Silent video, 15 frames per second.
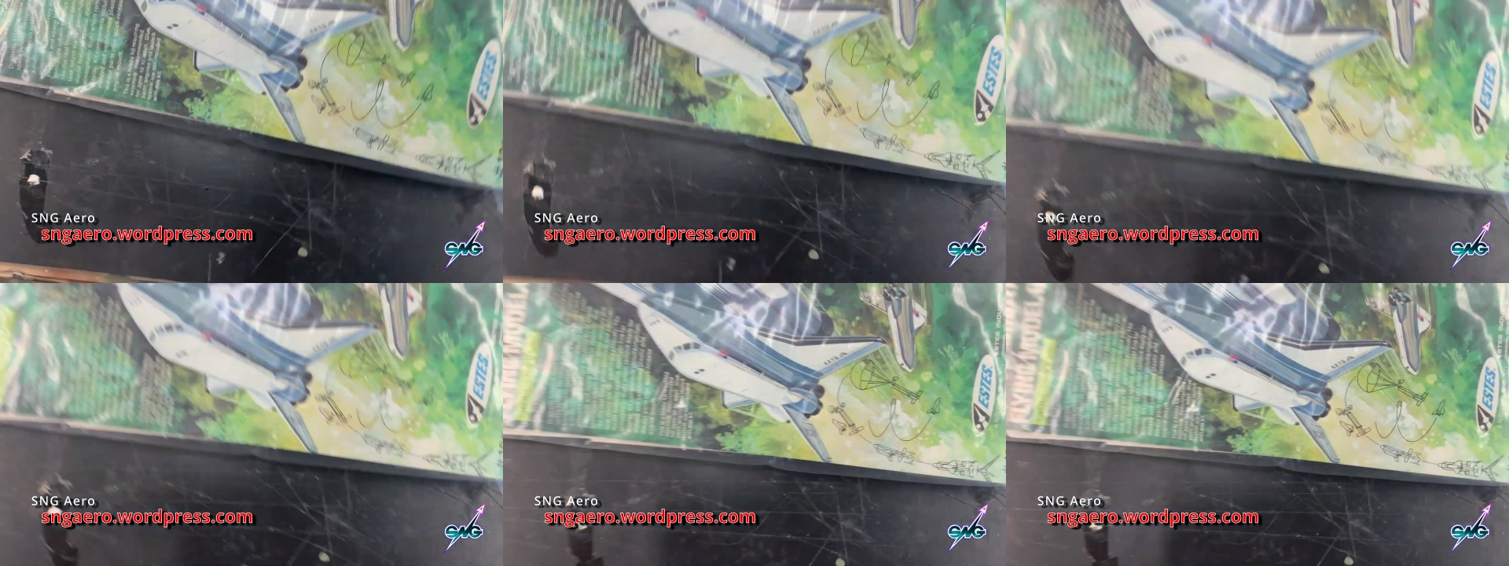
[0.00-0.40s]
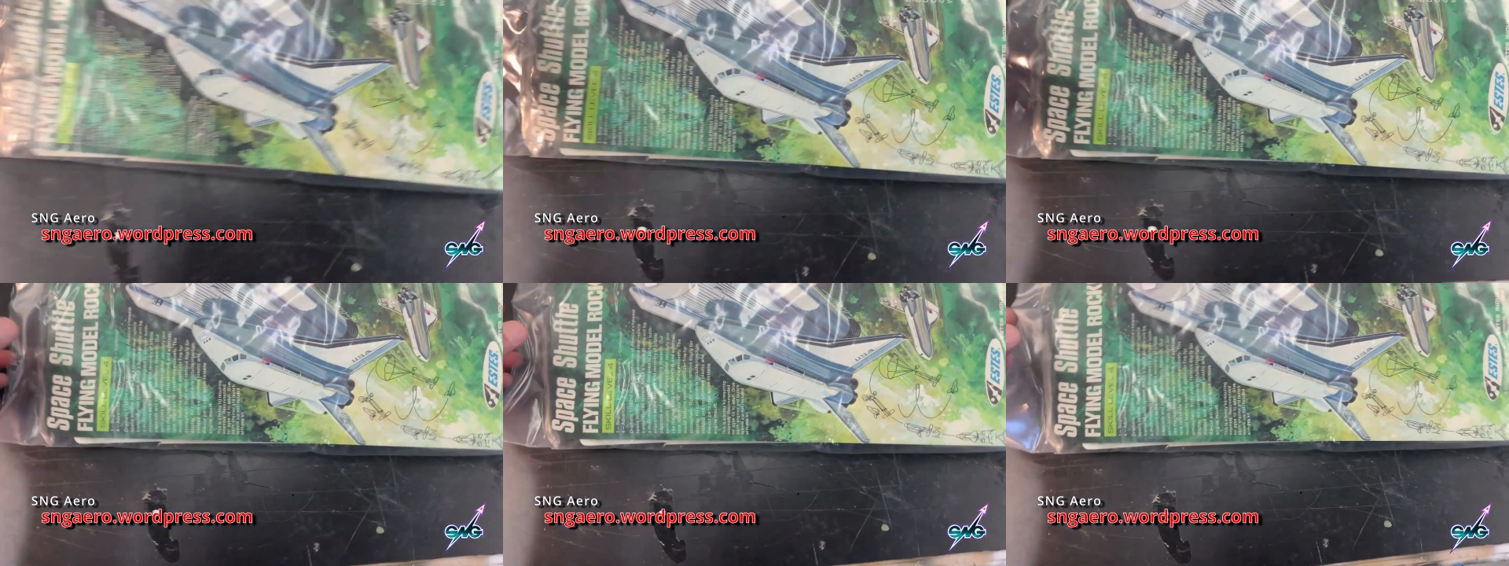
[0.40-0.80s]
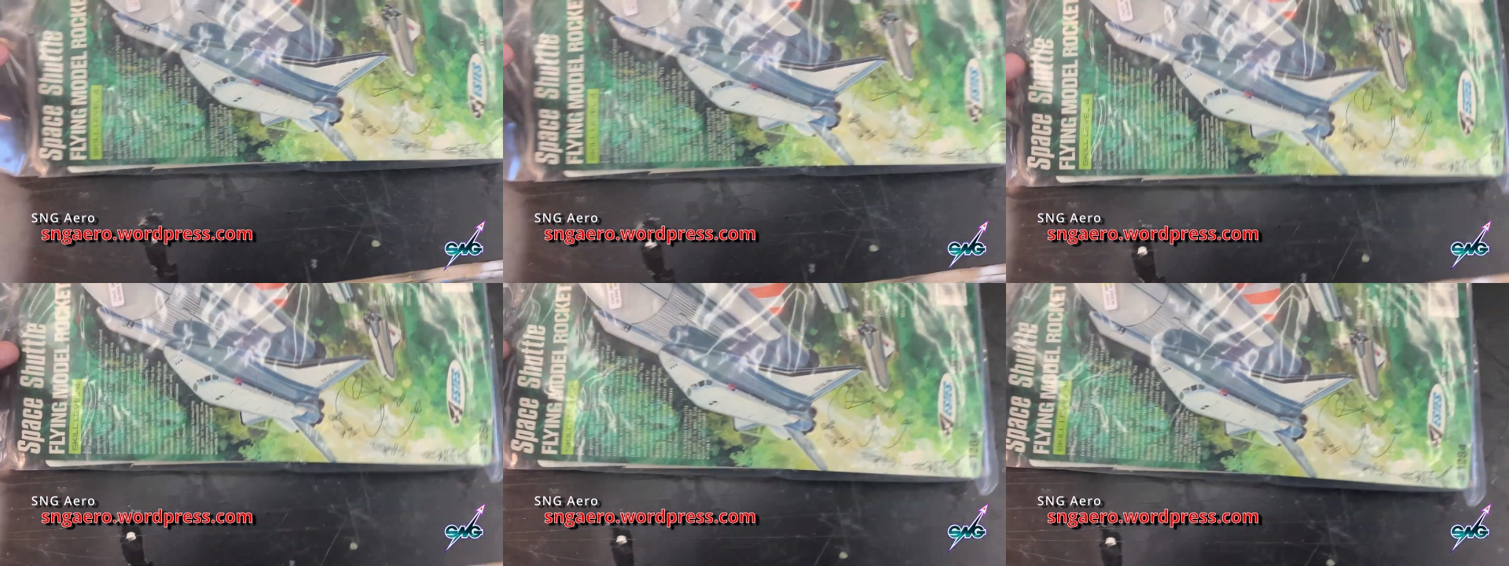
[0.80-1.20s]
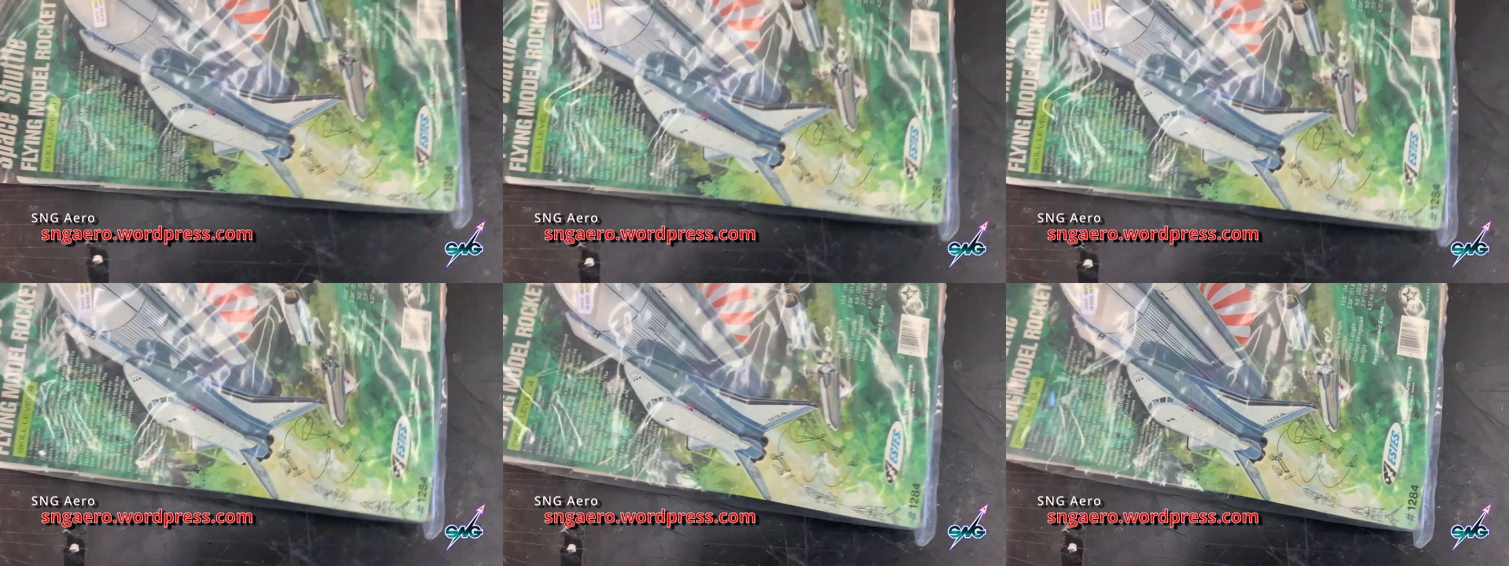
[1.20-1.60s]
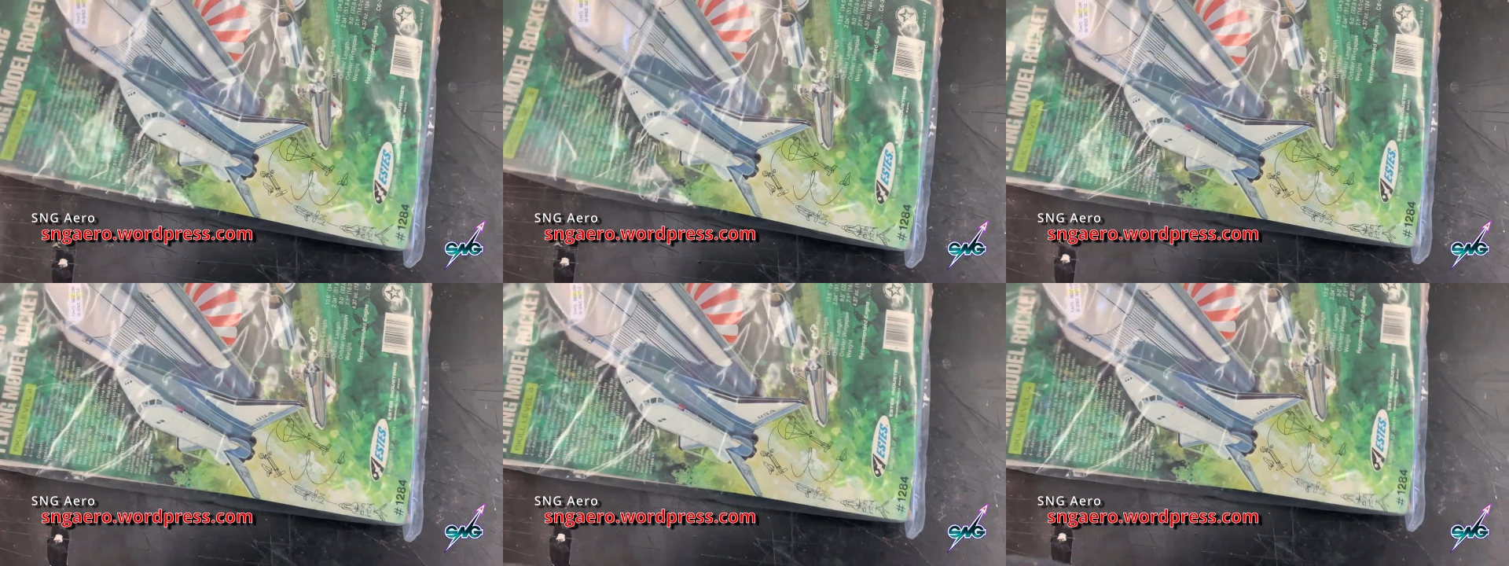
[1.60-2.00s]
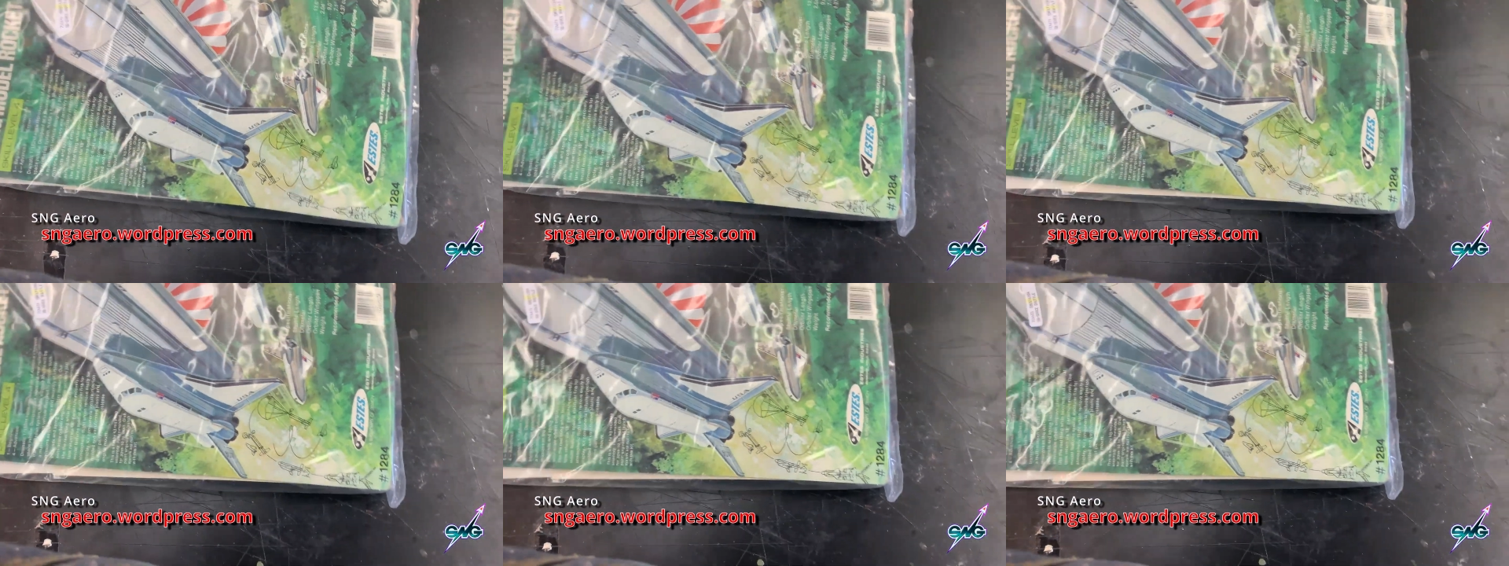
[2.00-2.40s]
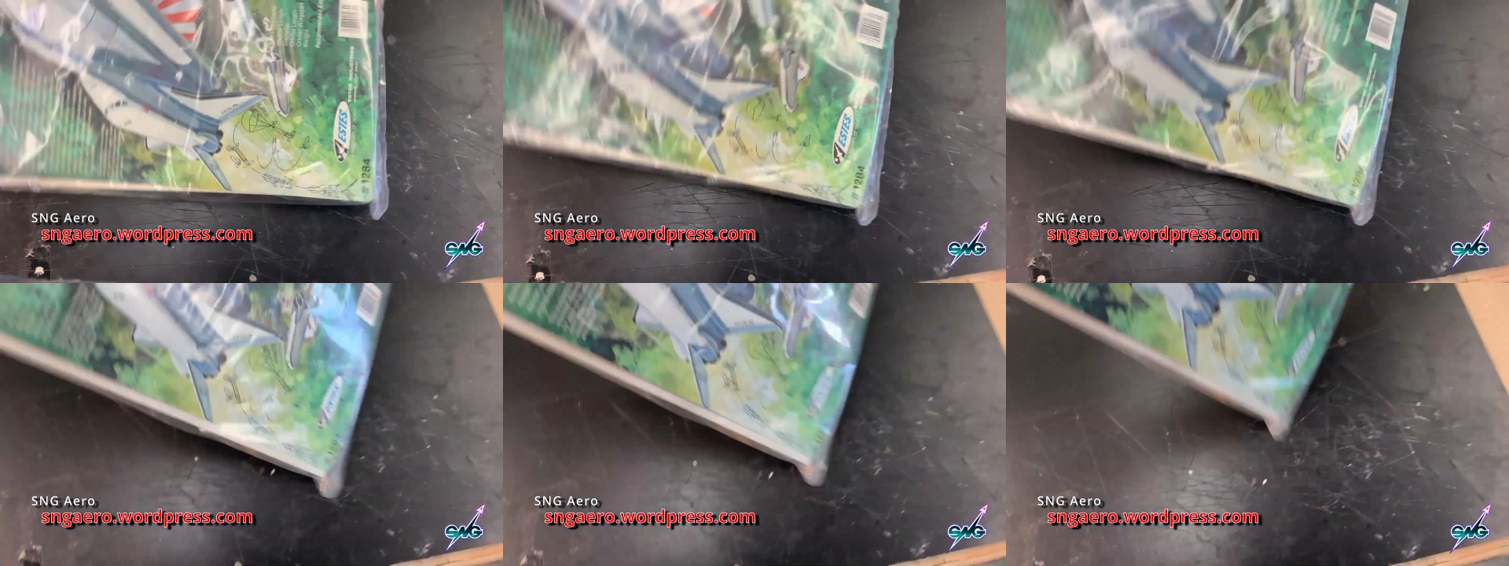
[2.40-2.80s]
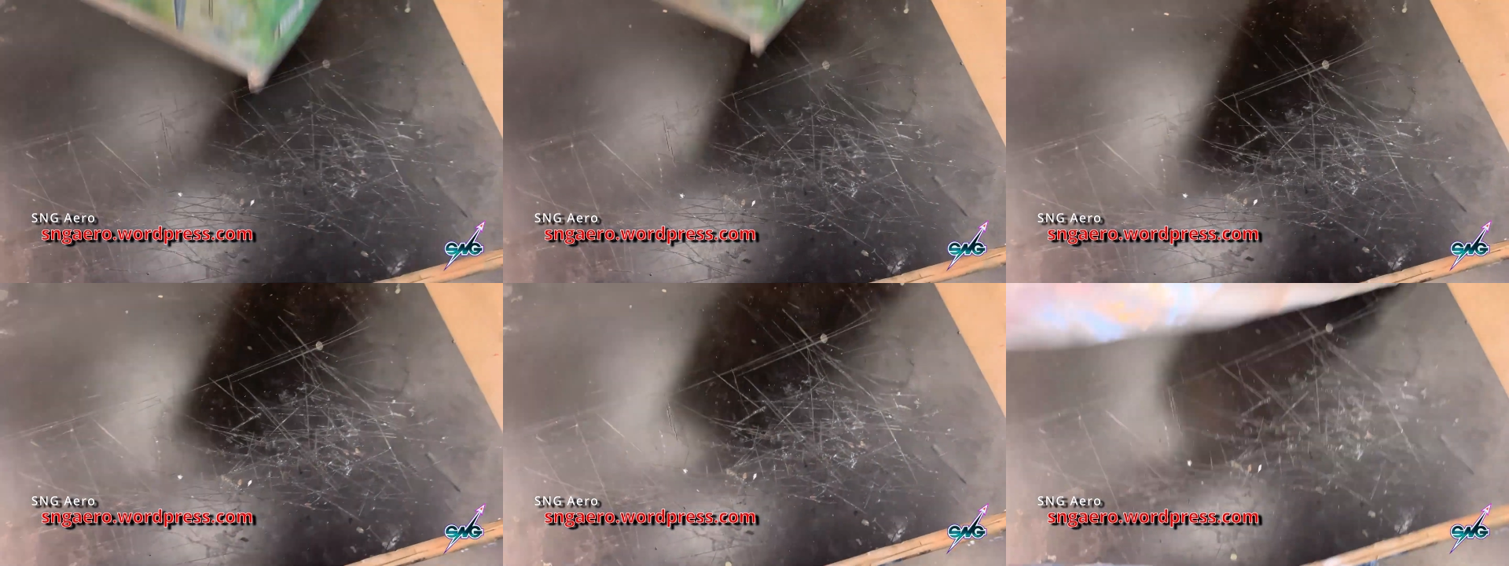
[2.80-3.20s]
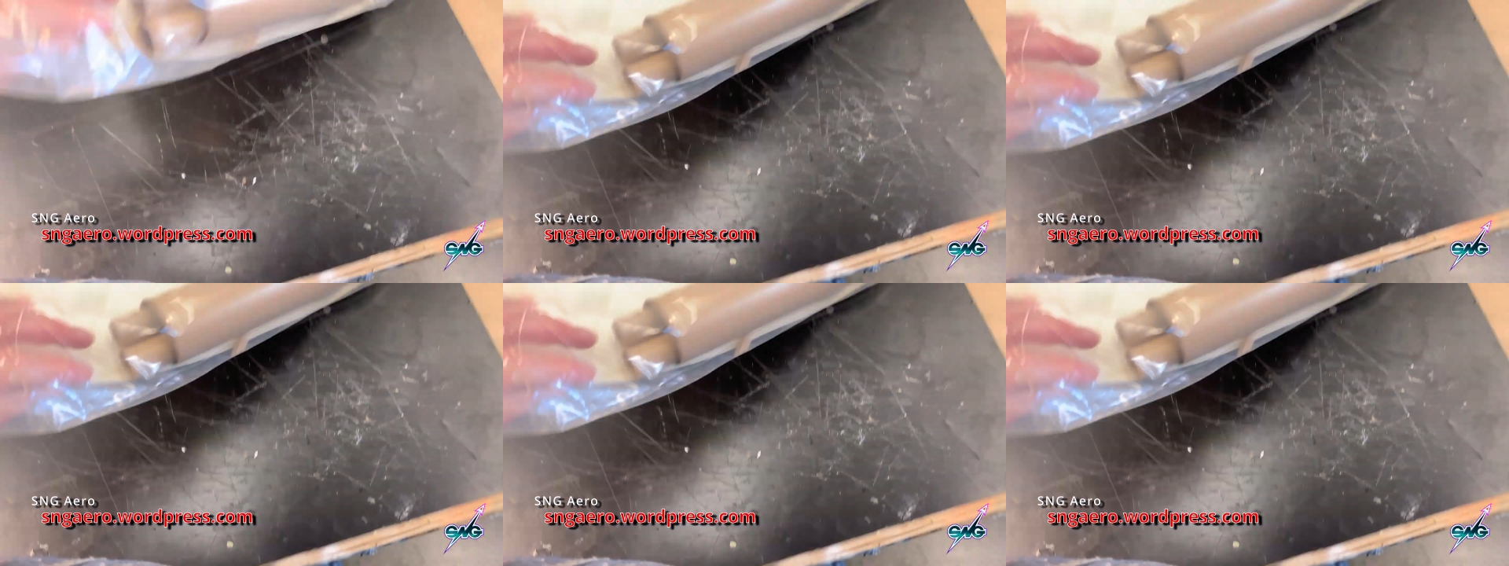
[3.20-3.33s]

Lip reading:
(no speaker visible)